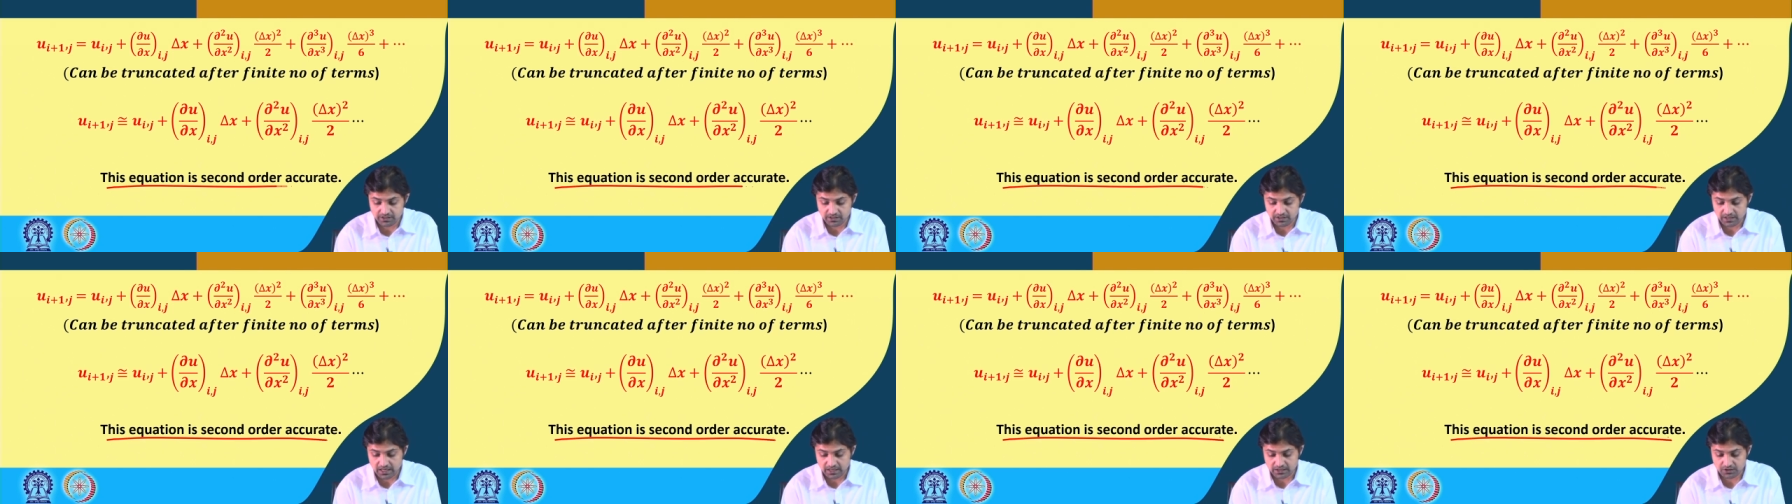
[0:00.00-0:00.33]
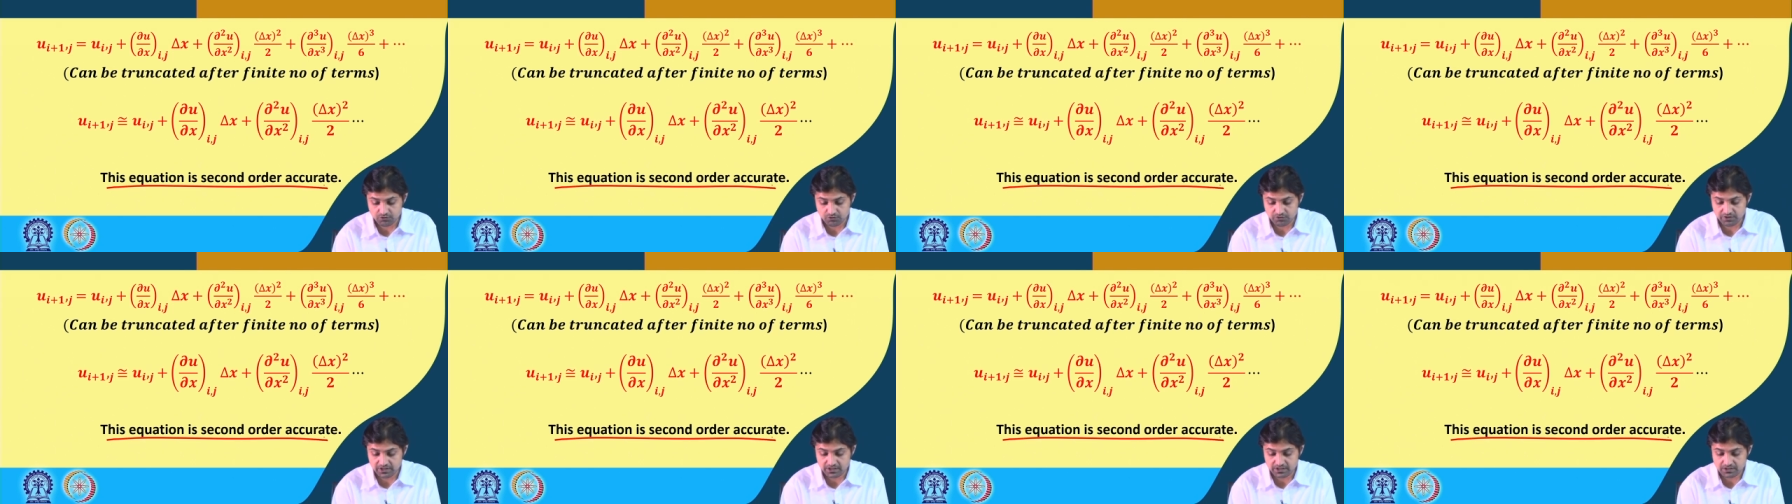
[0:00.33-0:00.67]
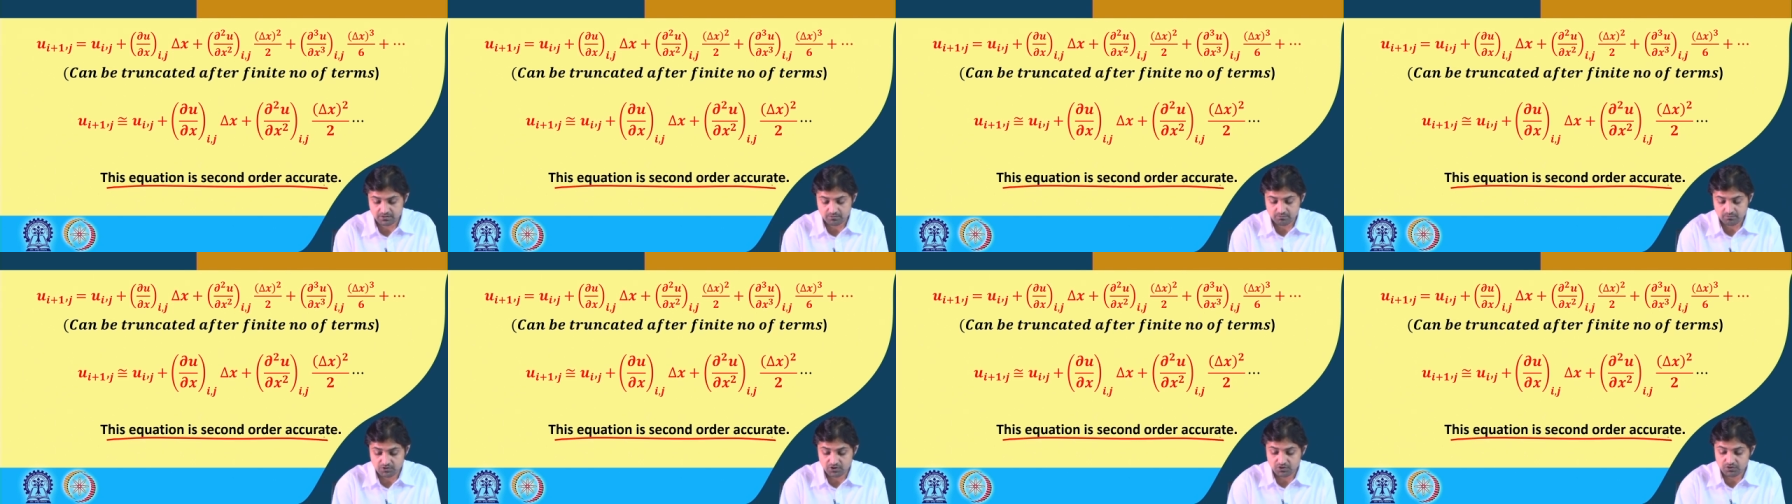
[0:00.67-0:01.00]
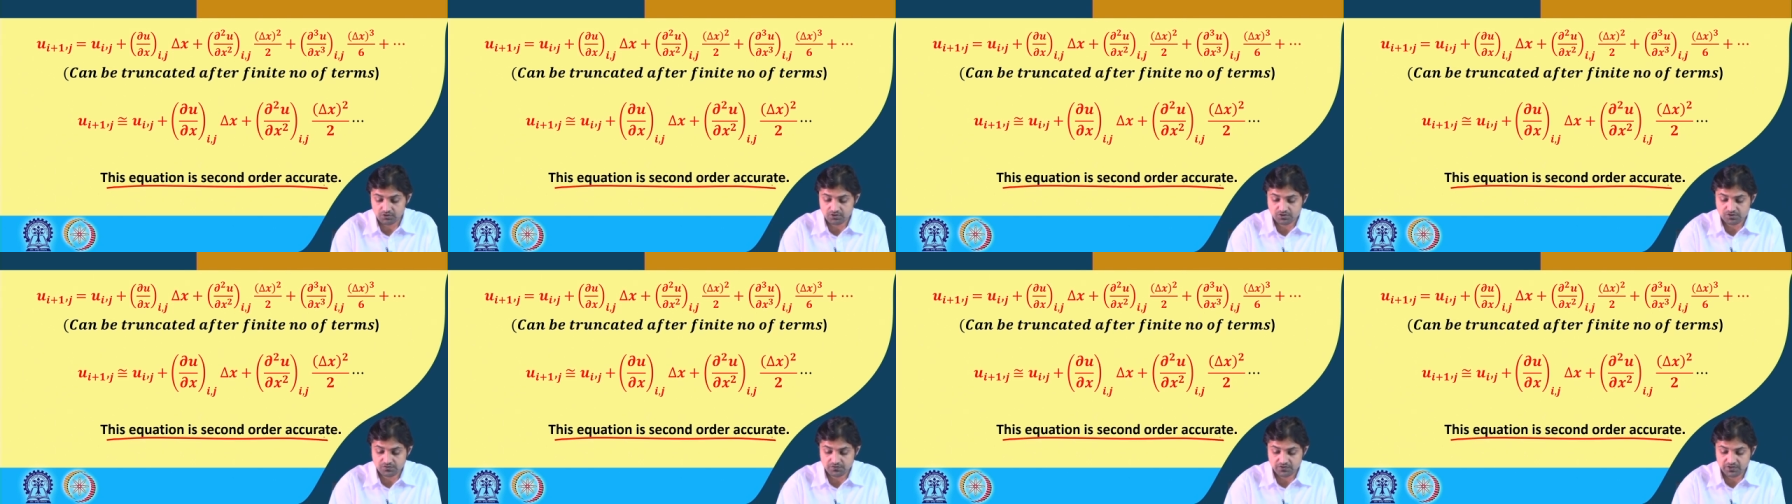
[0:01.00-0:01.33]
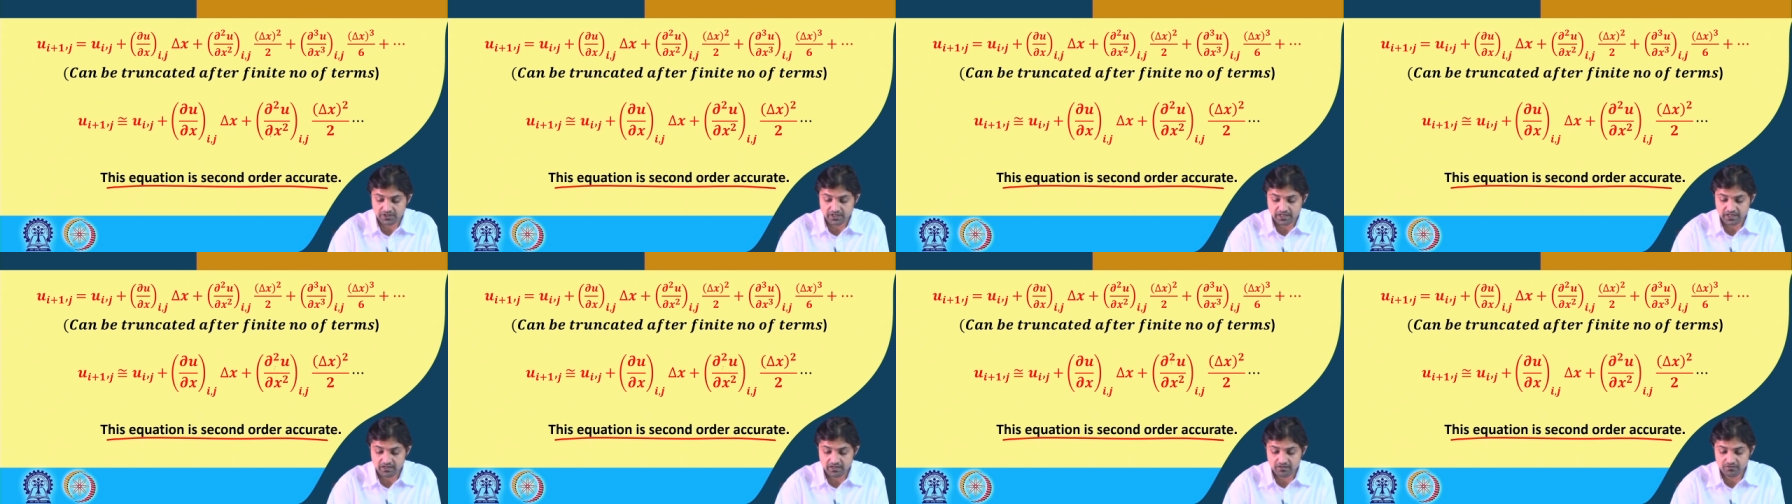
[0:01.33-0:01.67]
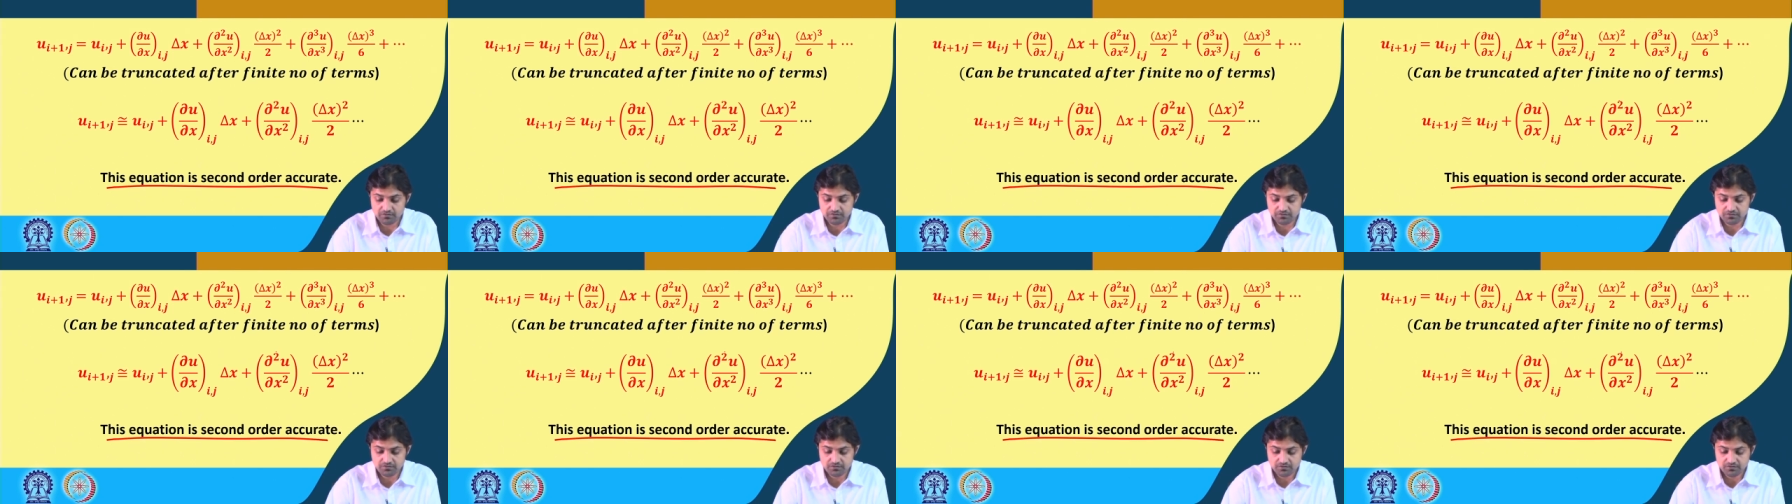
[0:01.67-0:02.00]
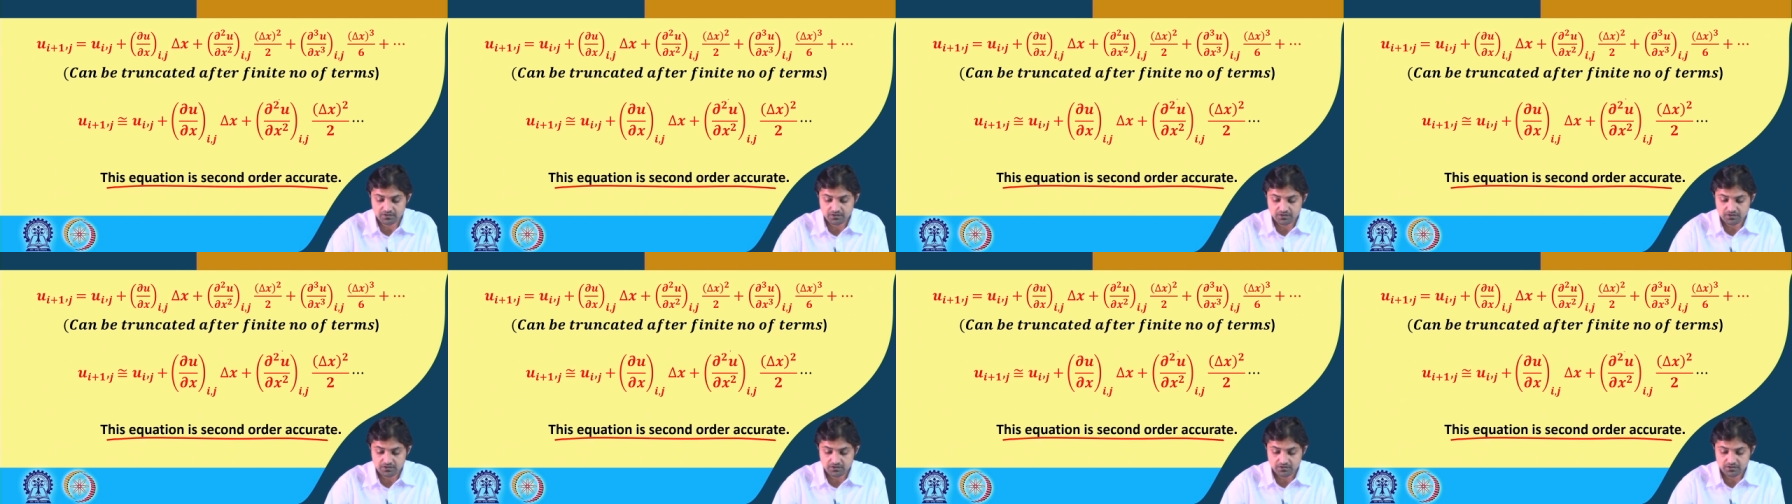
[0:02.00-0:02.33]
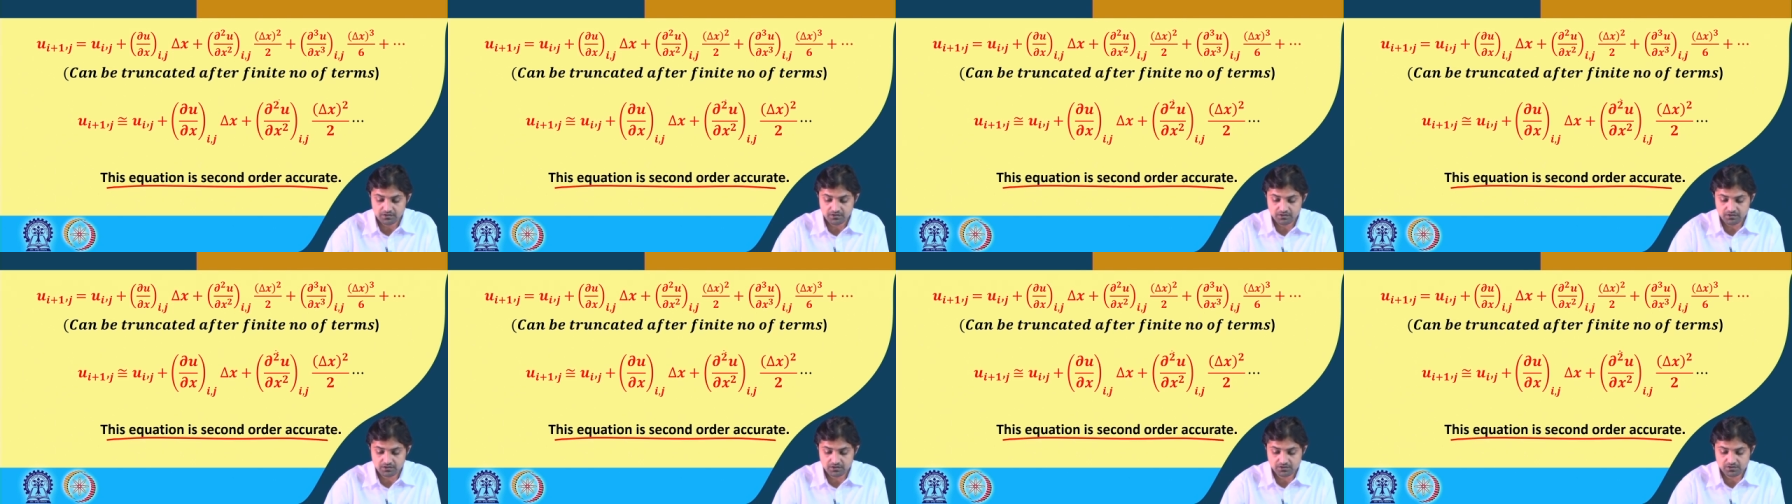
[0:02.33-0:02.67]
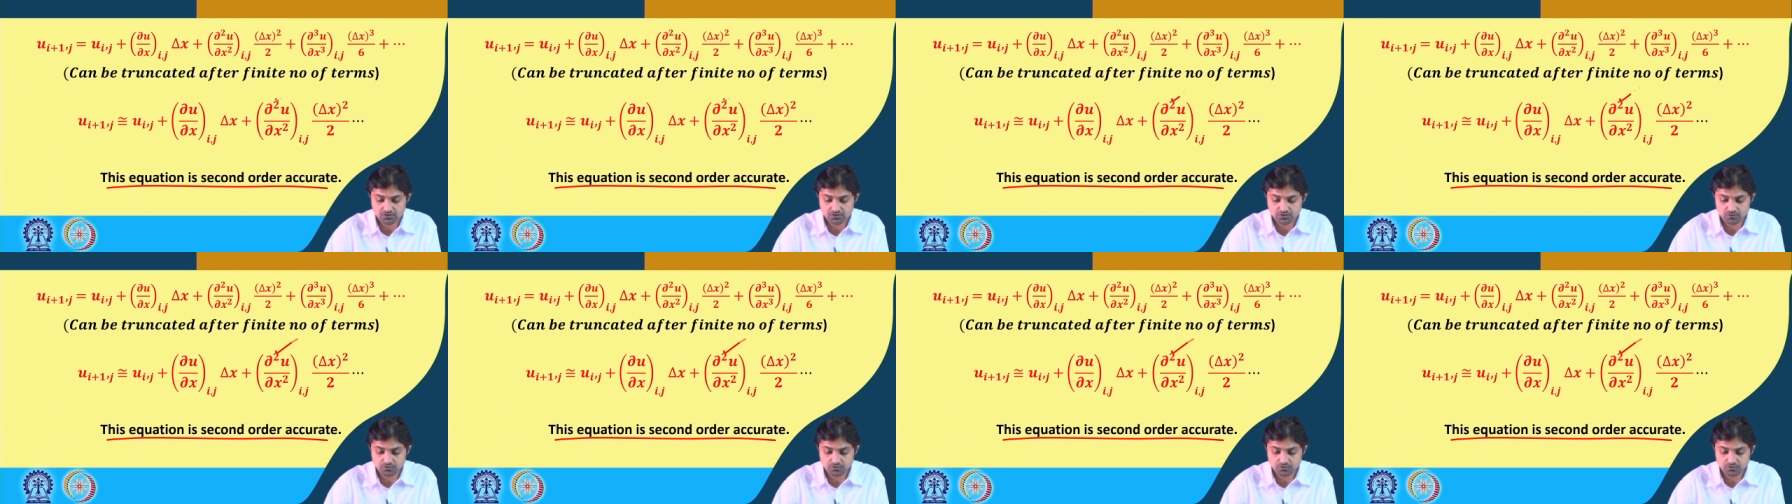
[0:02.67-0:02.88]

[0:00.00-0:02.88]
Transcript: accurate because we have a